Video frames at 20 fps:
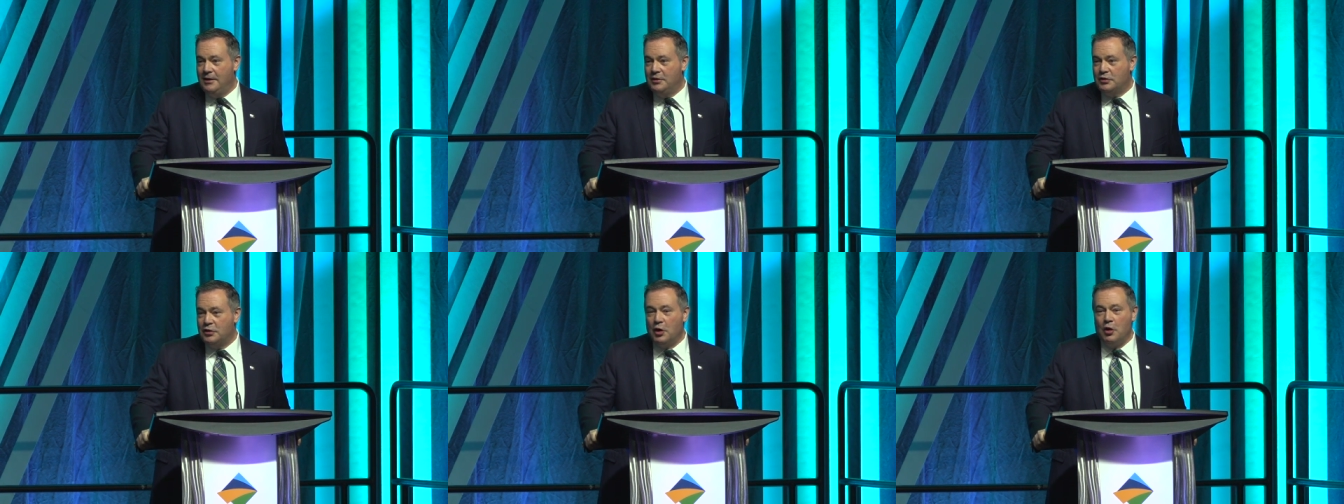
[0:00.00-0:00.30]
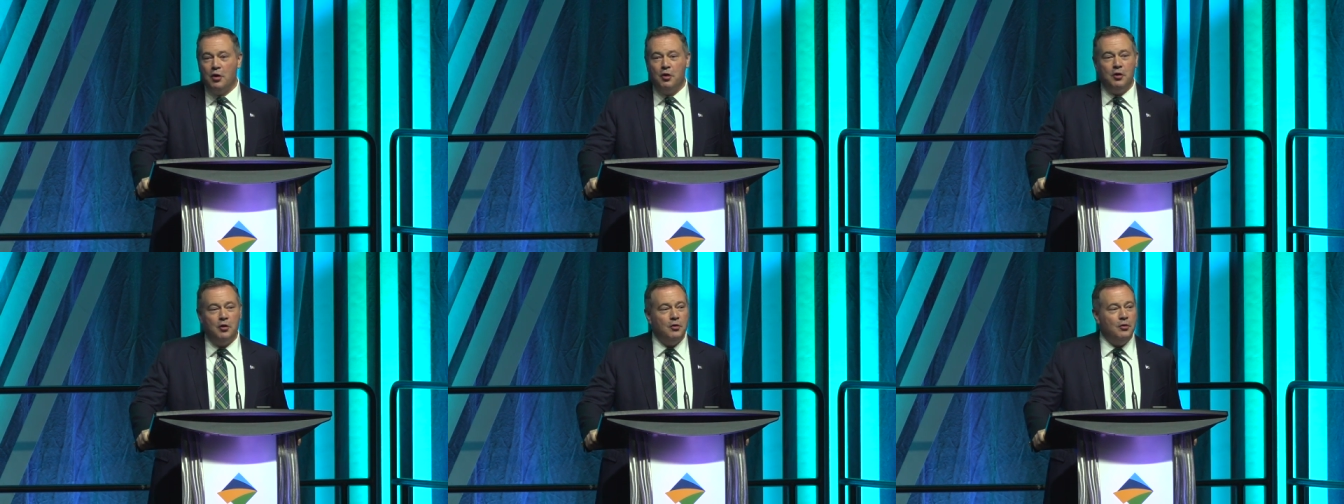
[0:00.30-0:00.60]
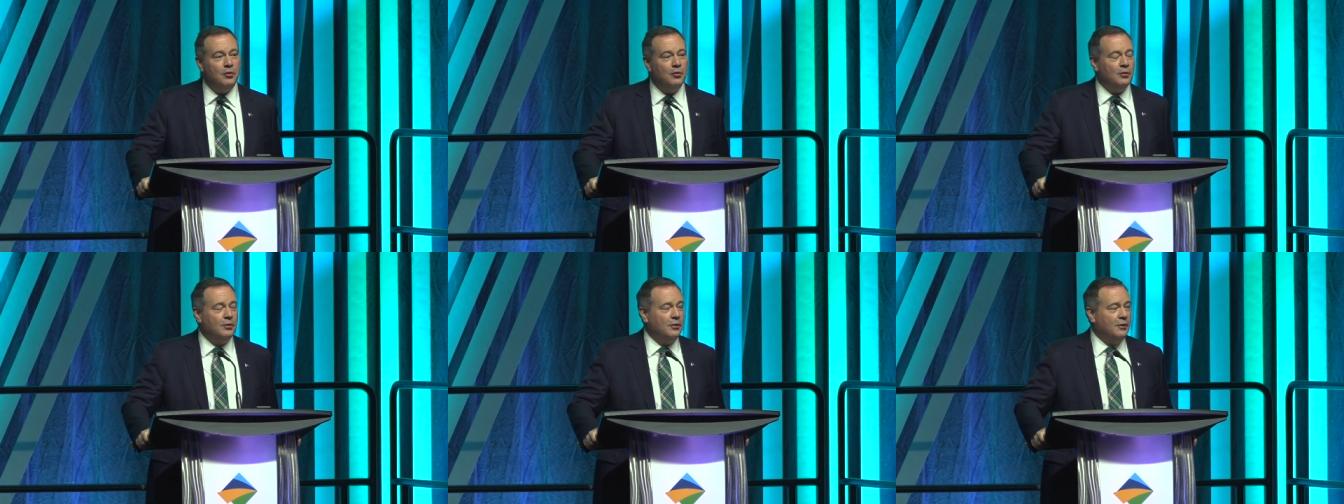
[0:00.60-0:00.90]

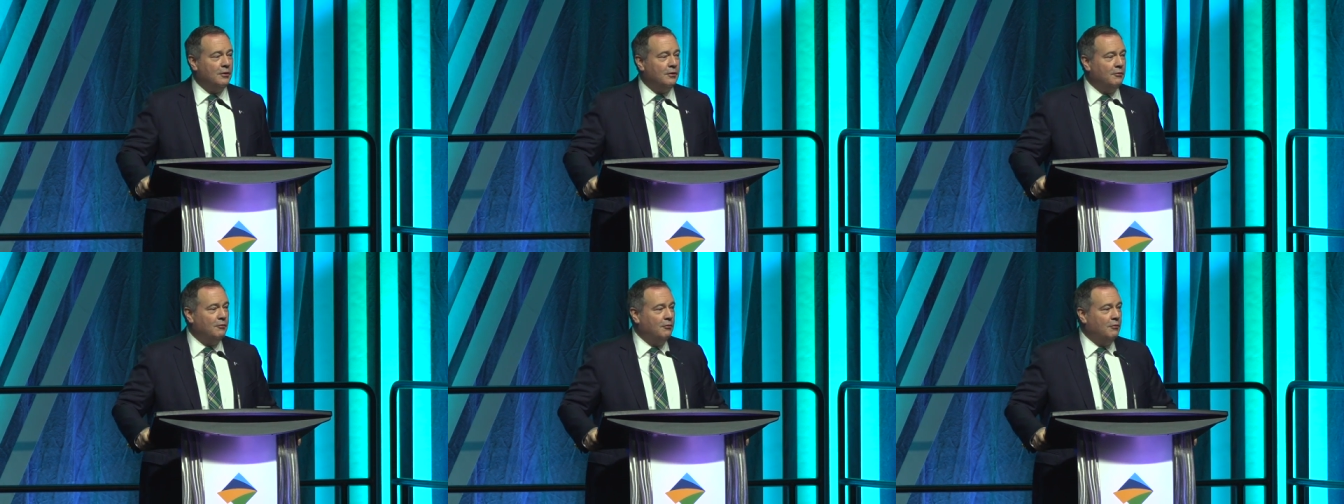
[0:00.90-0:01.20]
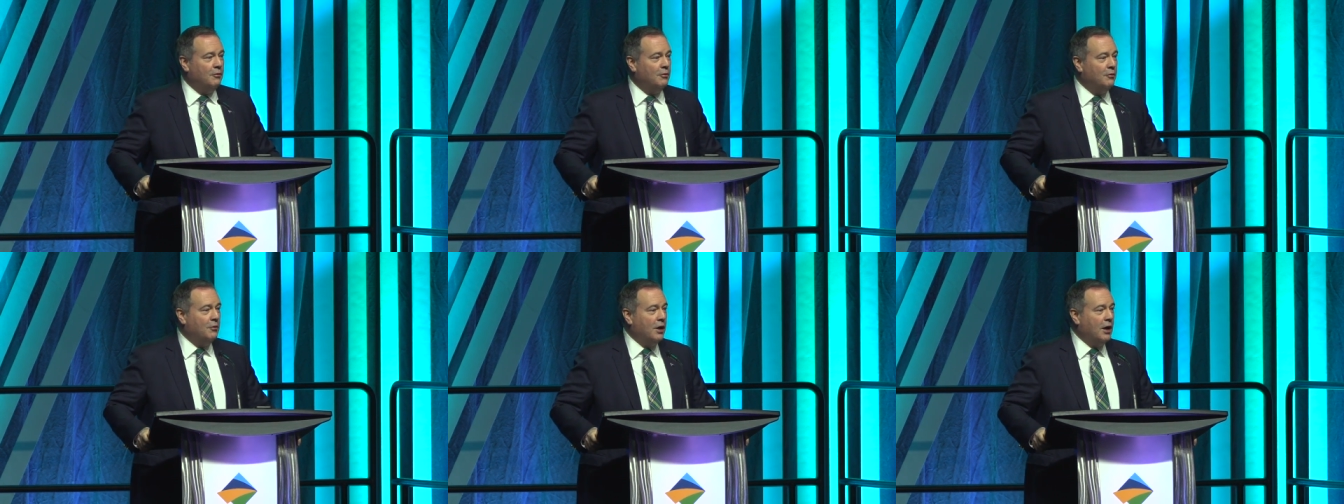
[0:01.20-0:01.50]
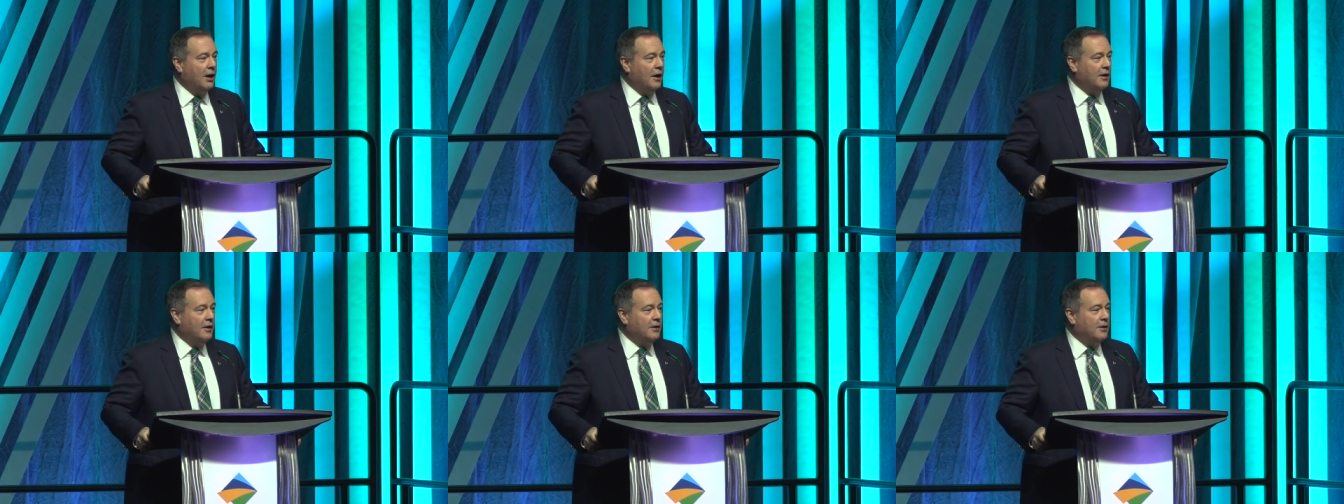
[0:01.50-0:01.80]
So
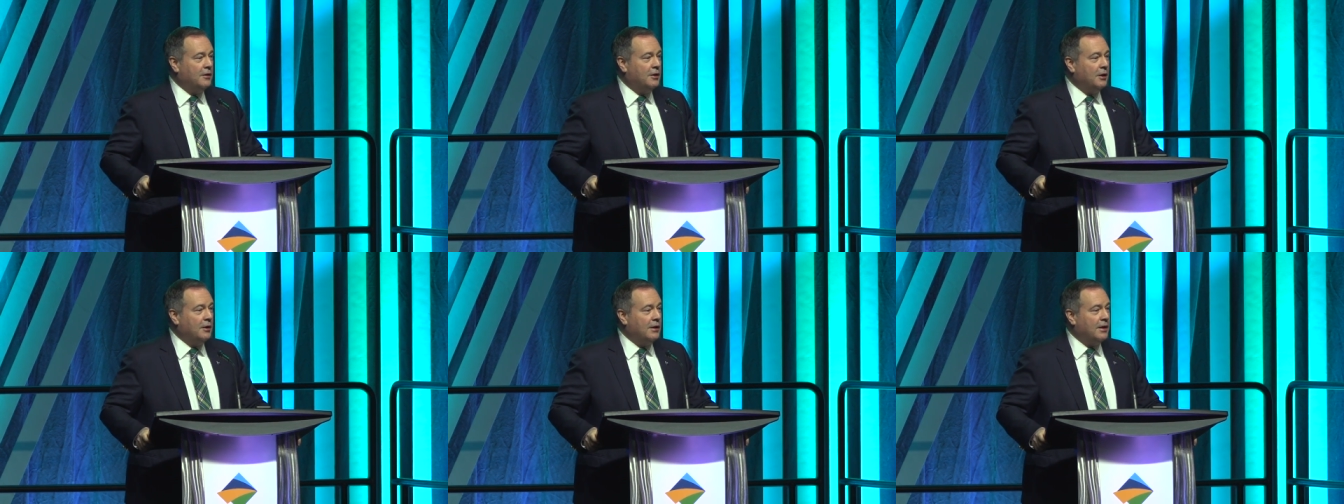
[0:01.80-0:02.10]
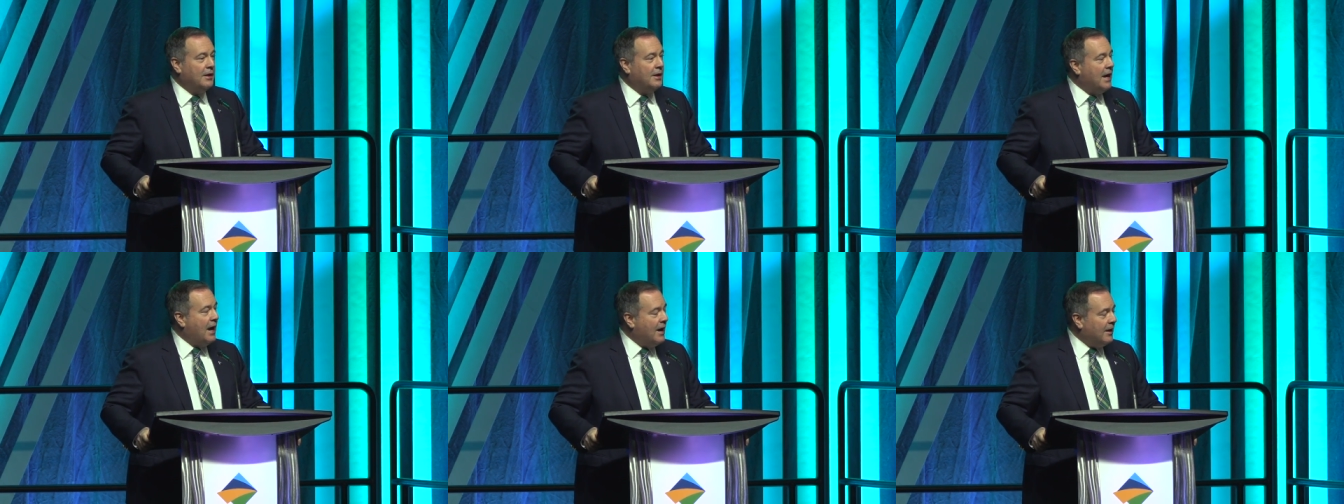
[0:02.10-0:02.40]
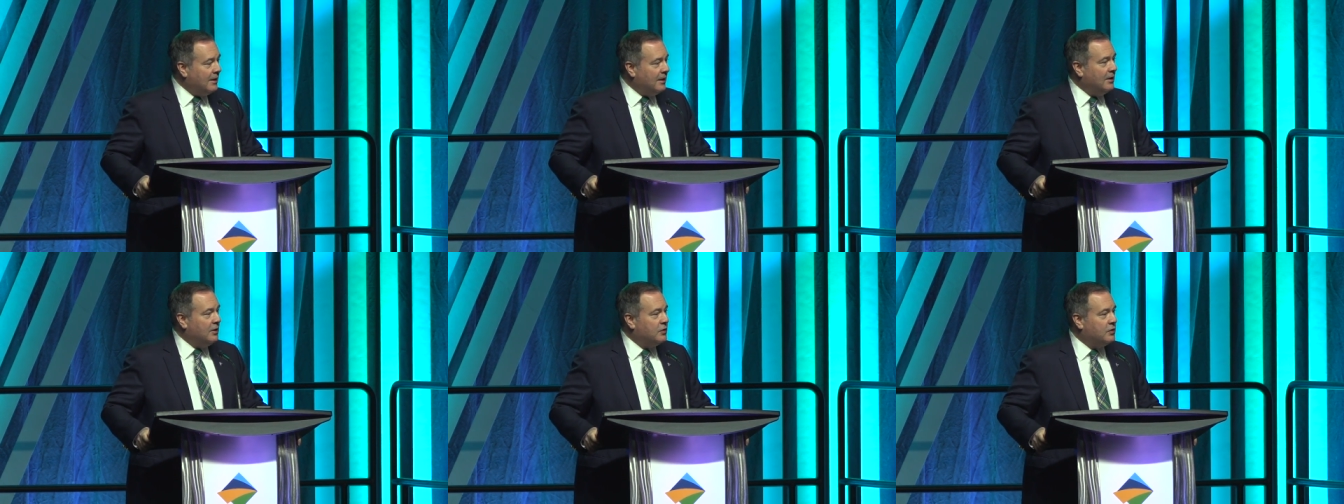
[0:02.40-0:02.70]
uh, th
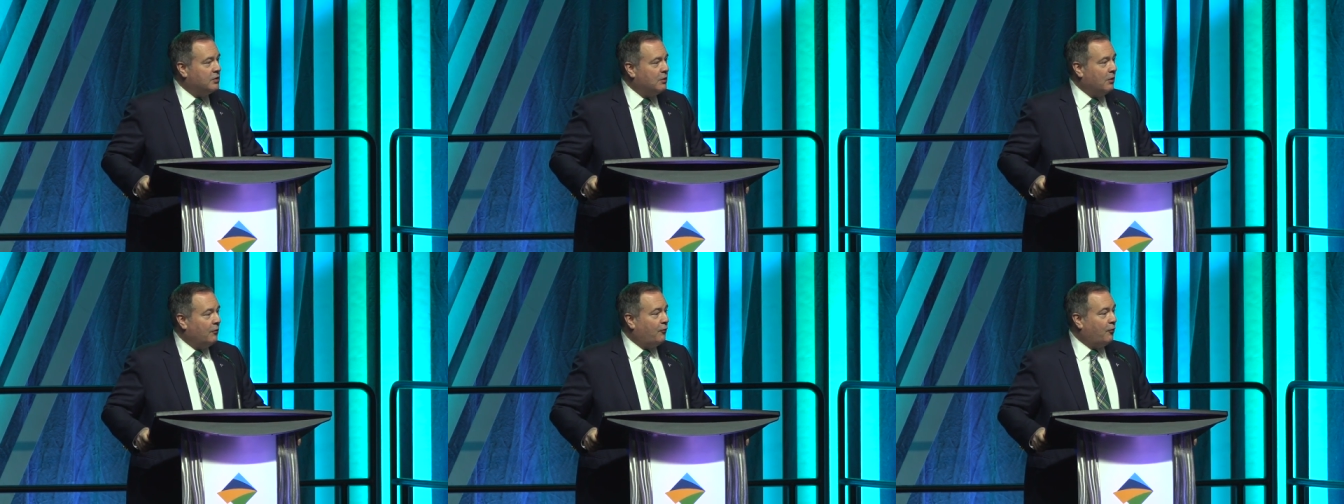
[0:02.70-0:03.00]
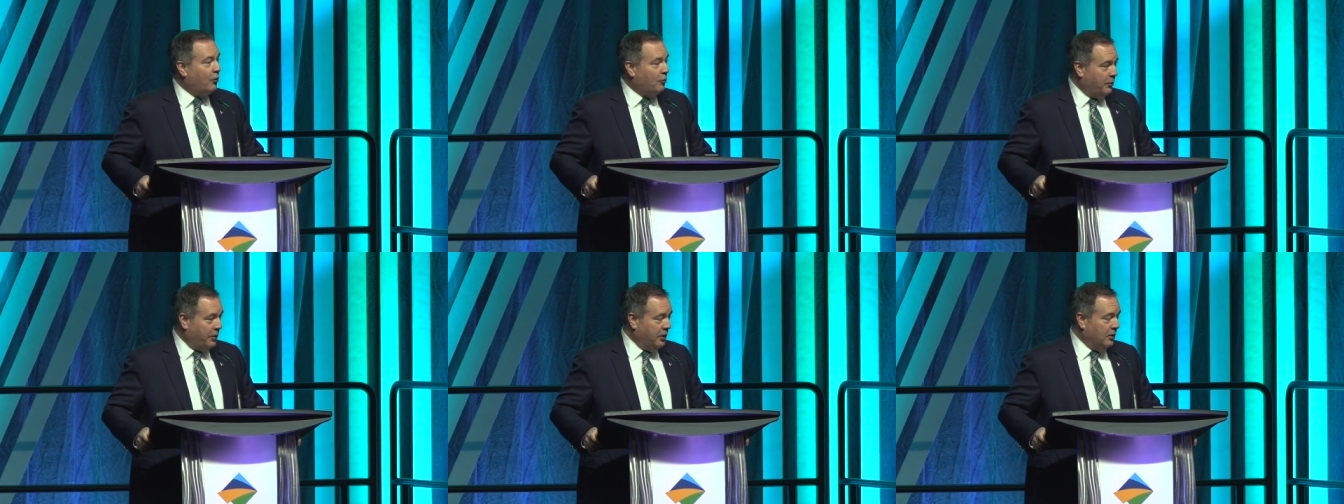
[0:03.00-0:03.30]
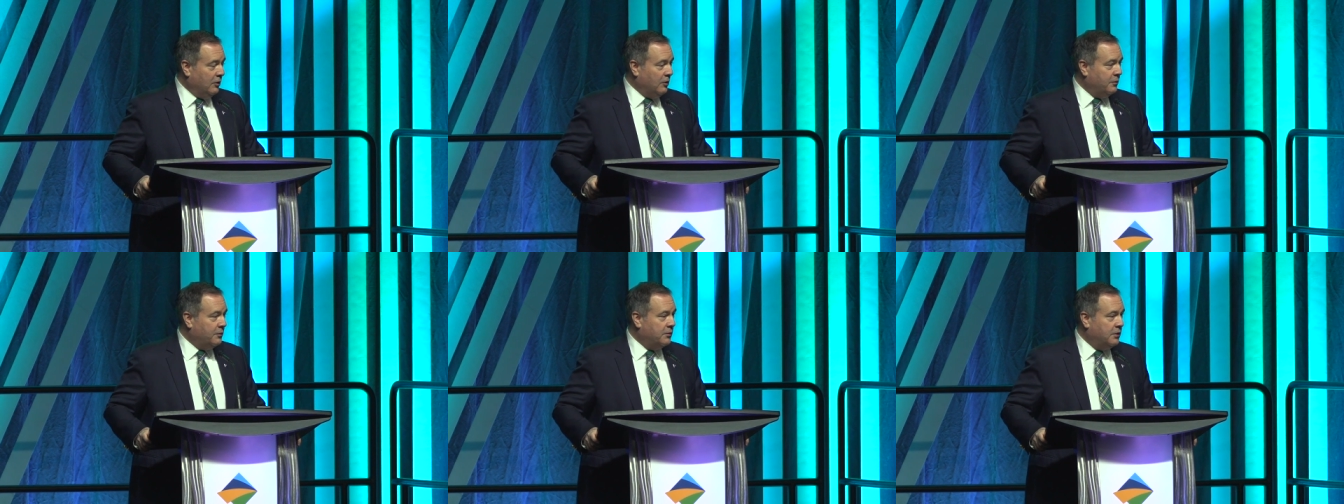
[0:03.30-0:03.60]
that is for
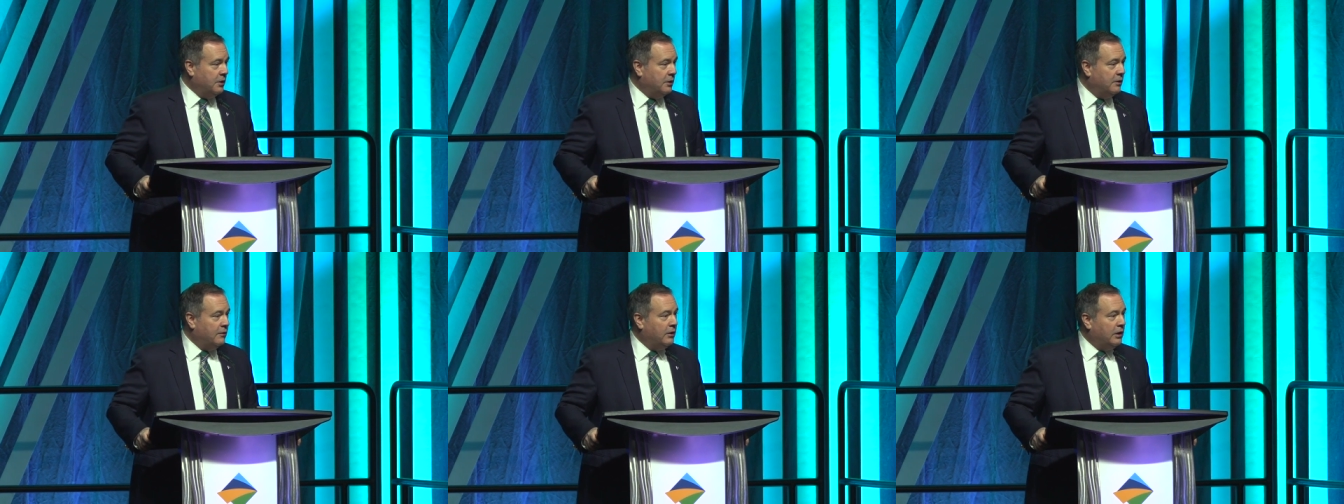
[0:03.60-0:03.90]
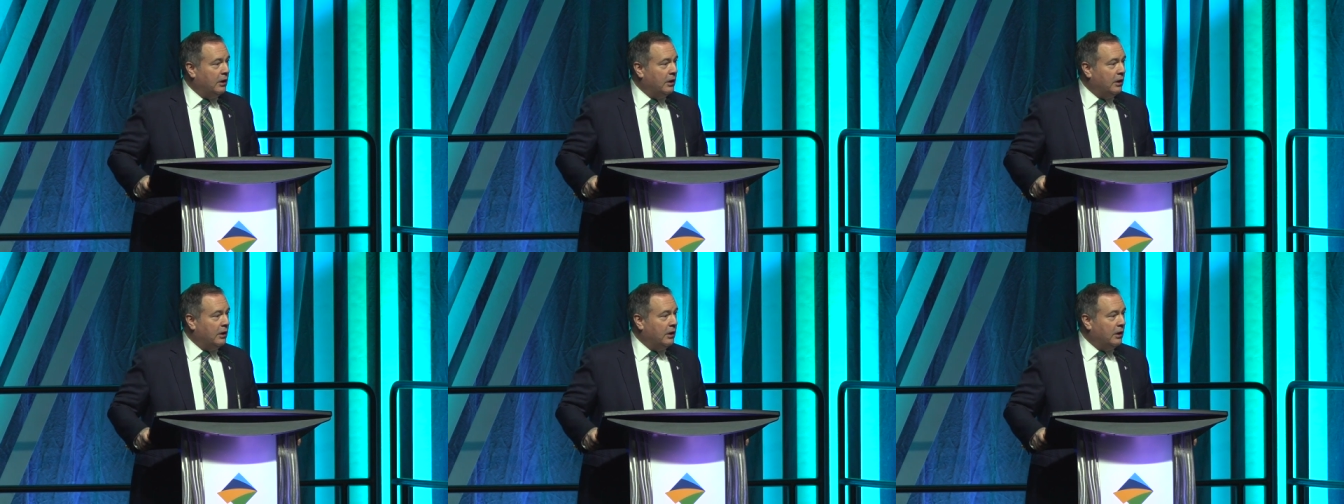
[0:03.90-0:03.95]
real, the,